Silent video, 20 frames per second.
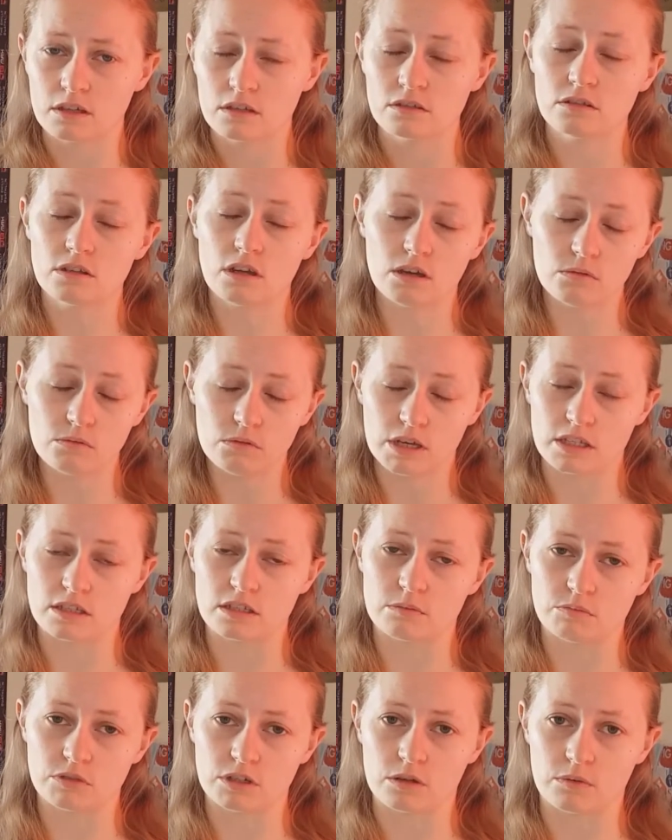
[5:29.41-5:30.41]
So it's
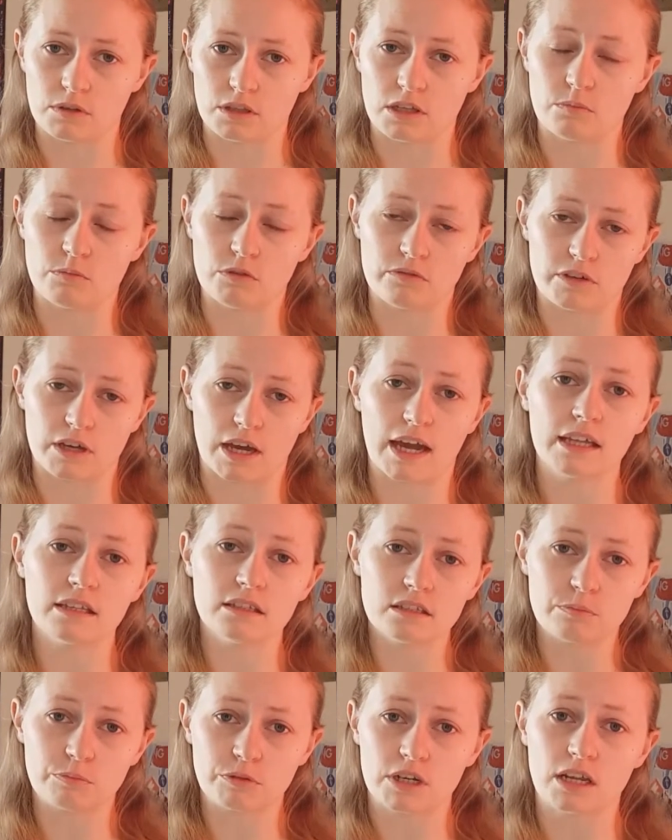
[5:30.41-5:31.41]
up to you whether you move your
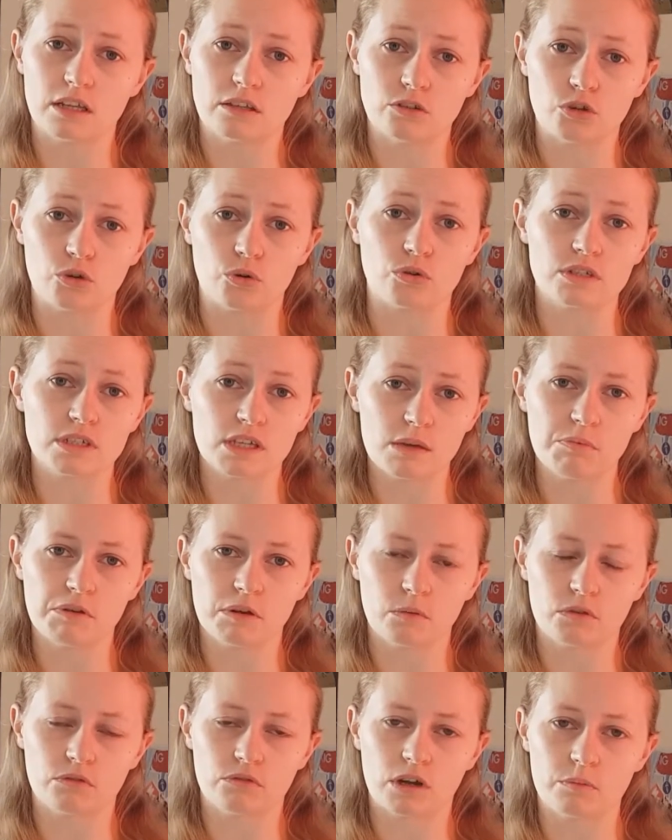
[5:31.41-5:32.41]
hand to pretend you're skipping
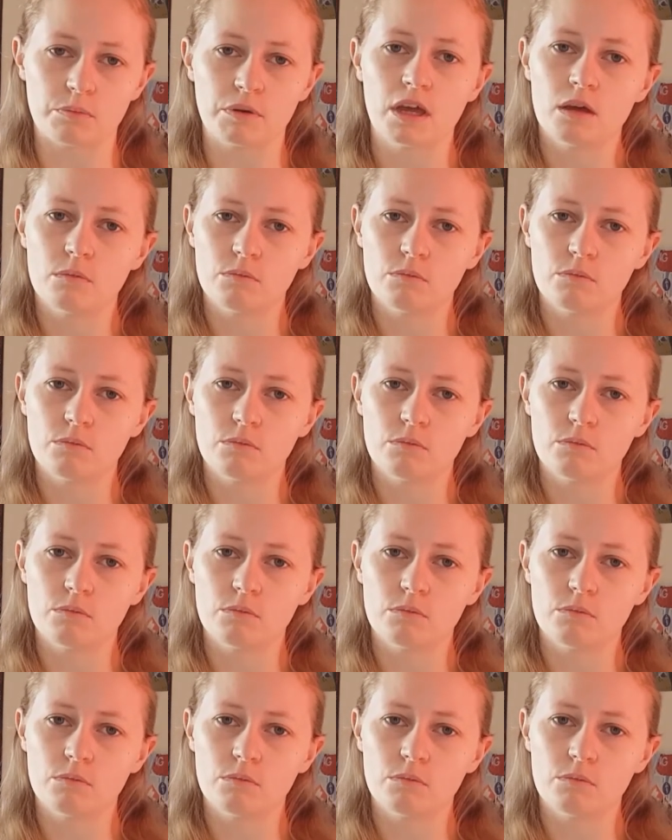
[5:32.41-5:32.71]
with a rope,